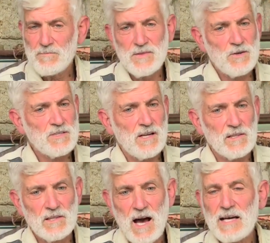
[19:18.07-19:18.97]
there's a
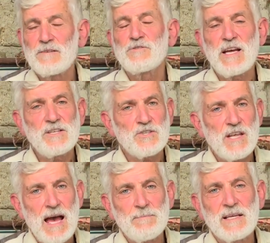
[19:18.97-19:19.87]
lot of changes
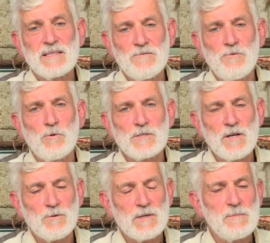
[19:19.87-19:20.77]
happening in the forest
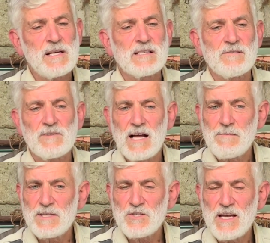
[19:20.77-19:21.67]
already because of
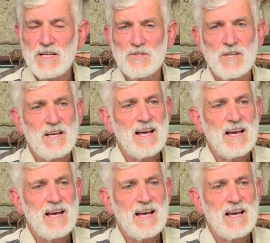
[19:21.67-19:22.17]
climate change.